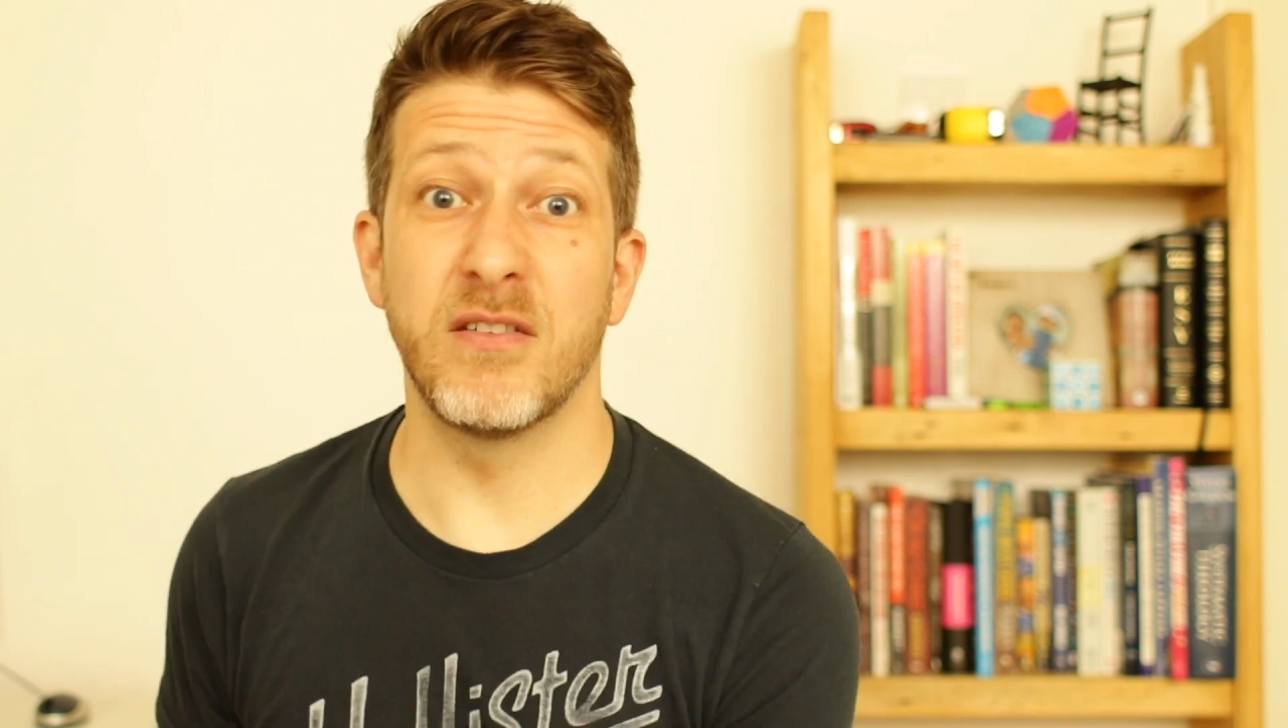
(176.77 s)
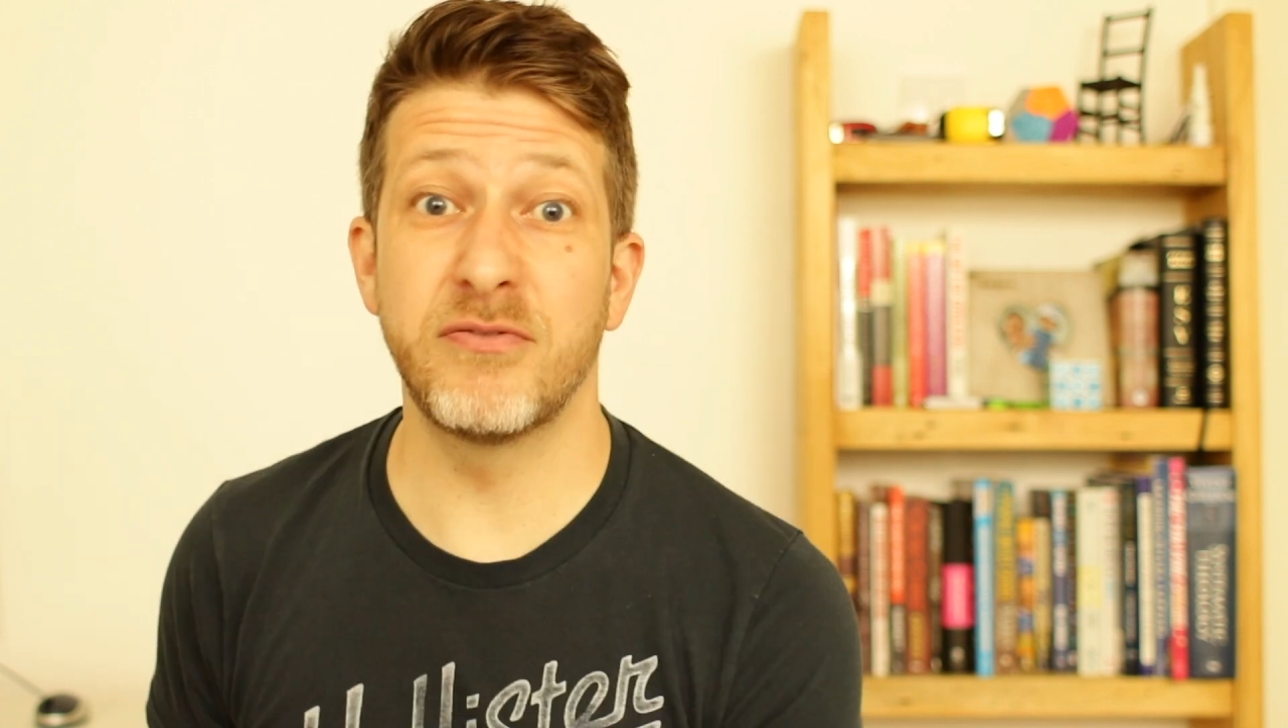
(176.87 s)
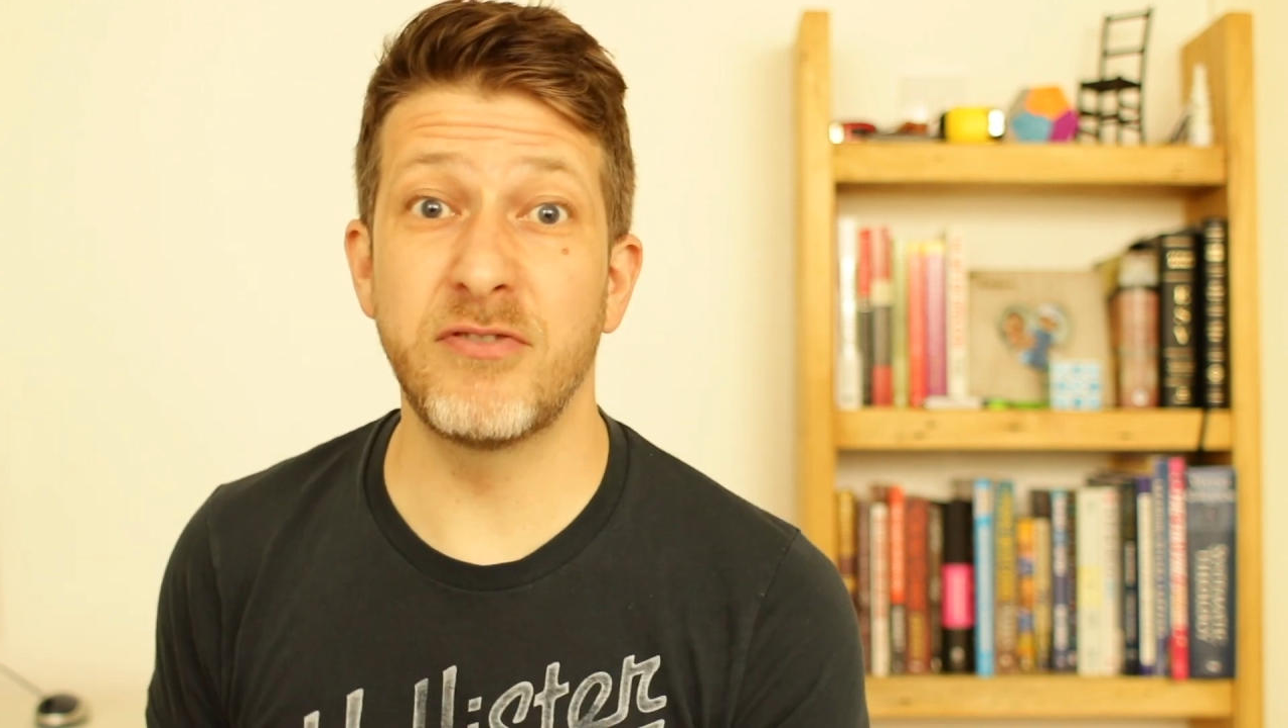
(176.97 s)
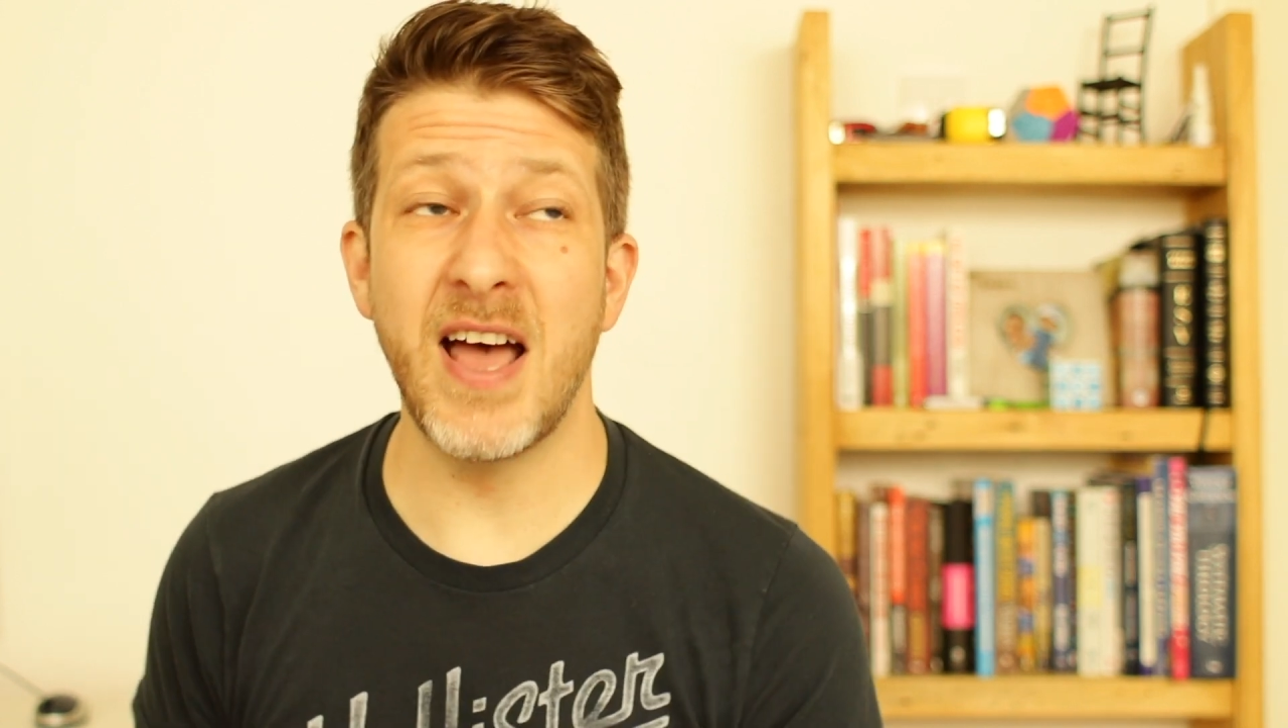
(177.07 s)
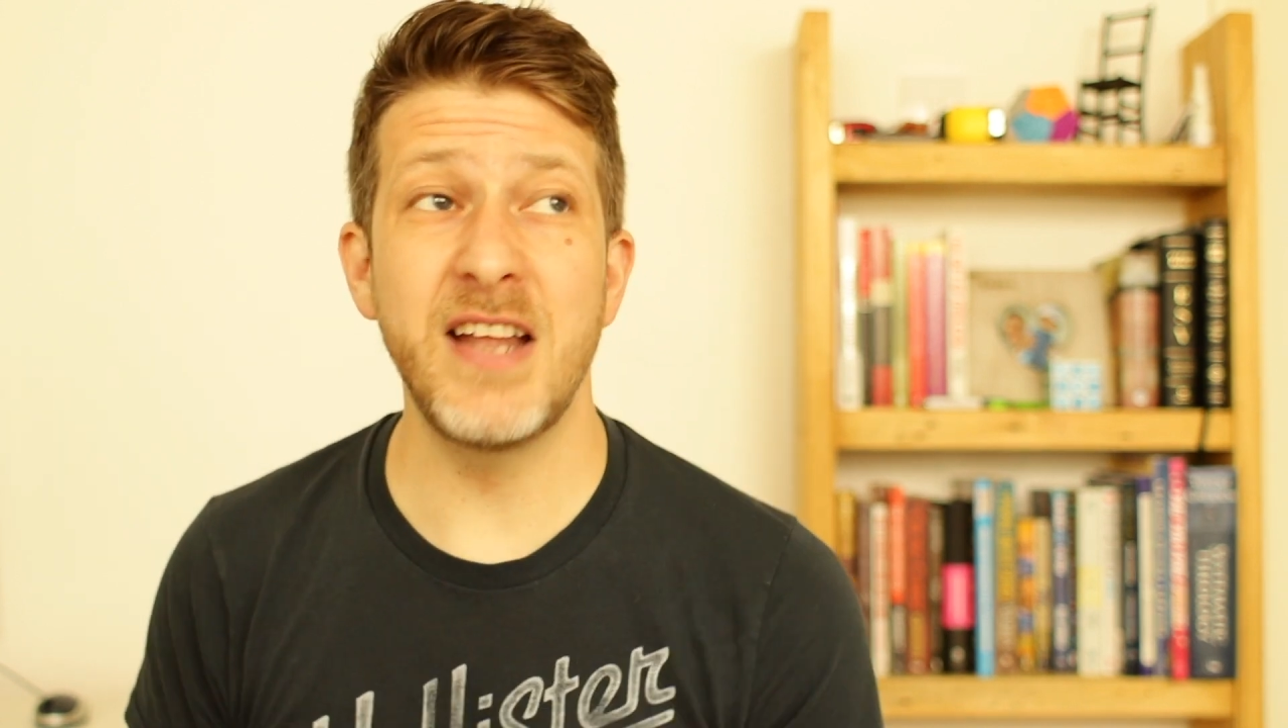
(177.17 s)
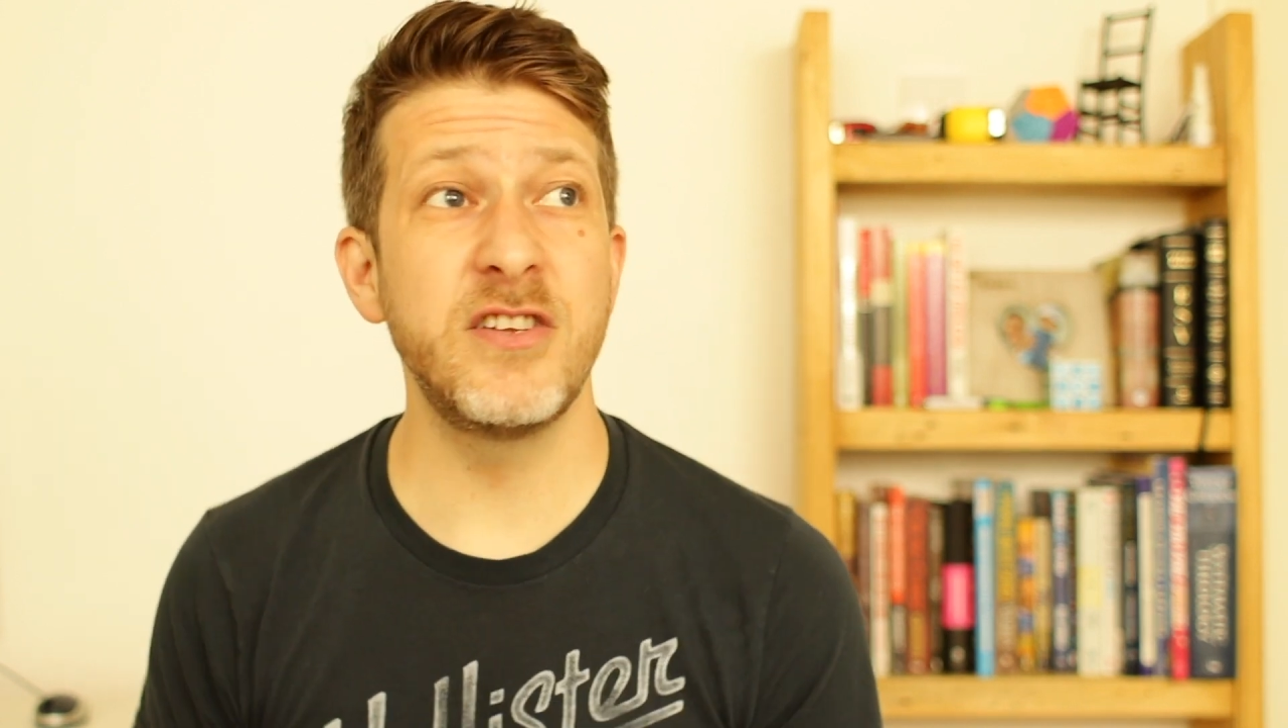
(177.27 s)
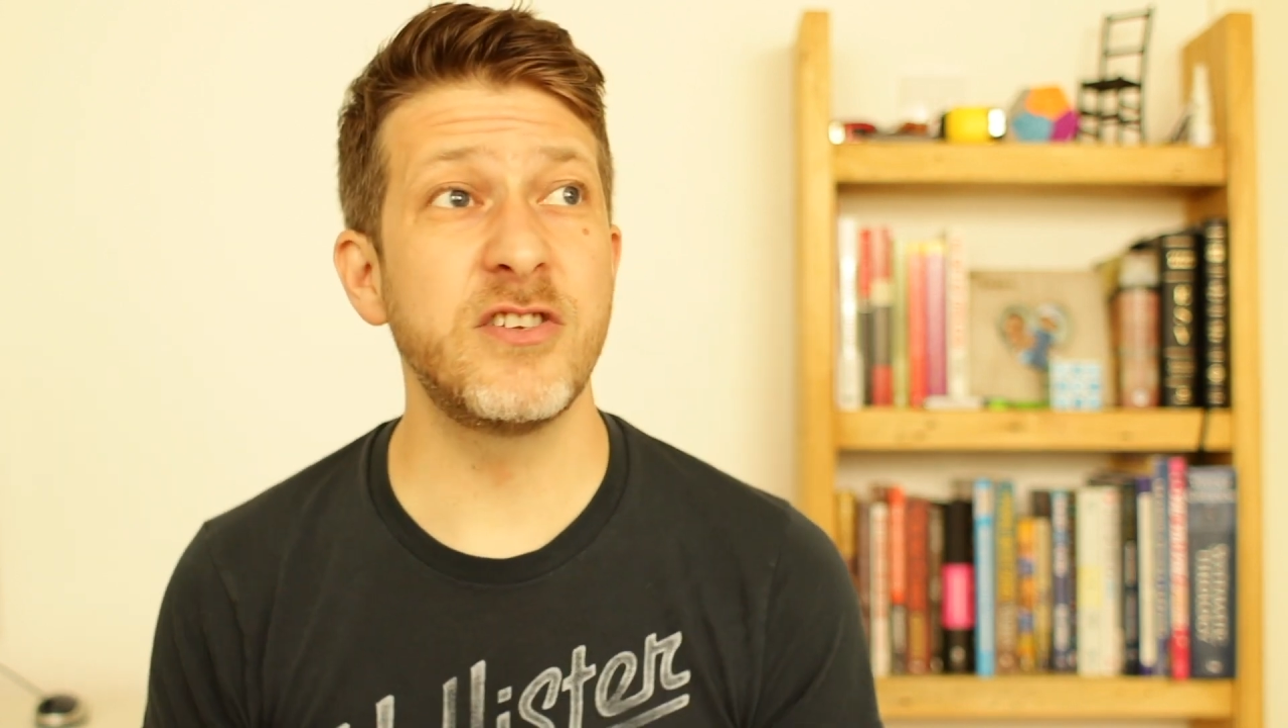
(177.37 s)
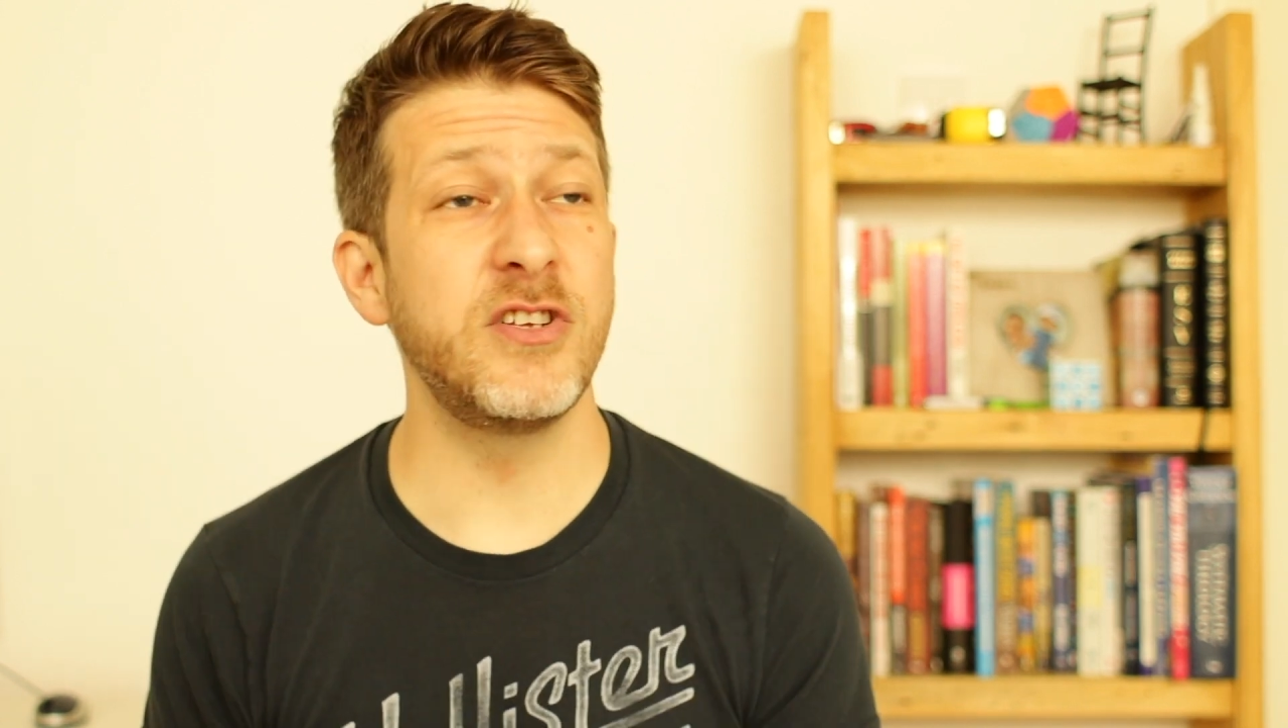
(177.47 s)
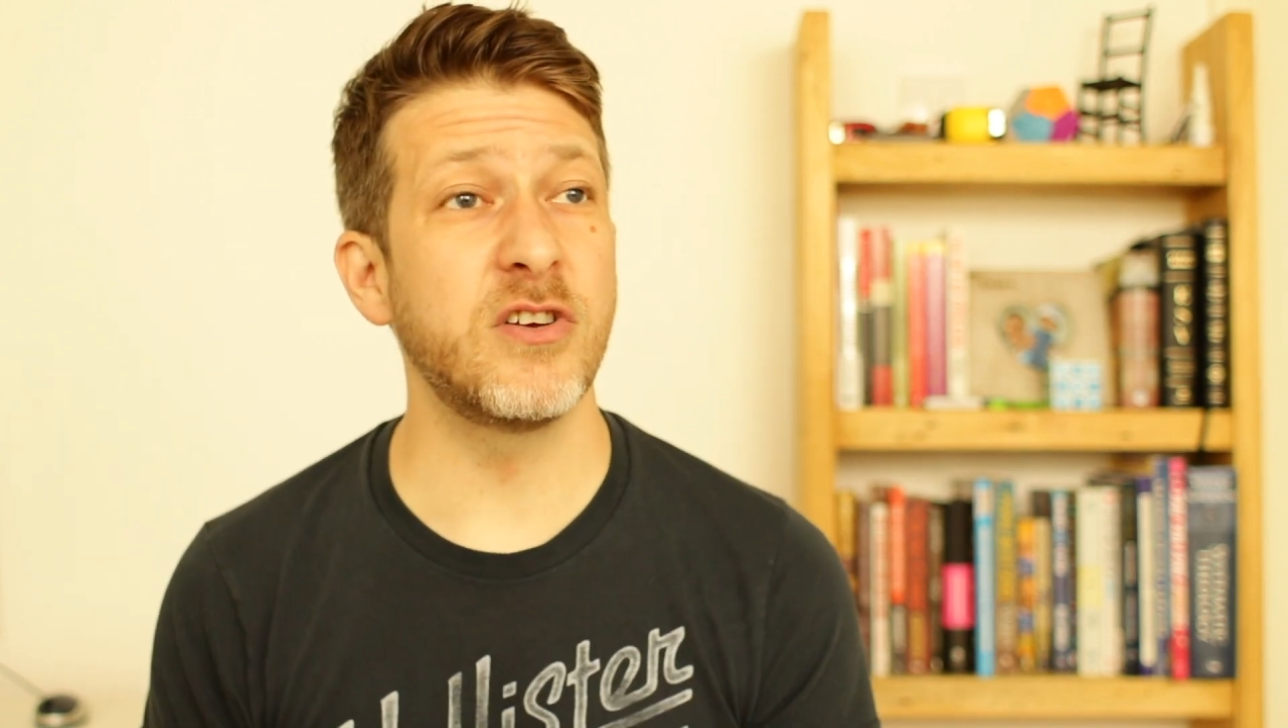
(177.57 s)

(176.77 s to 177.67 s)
friends,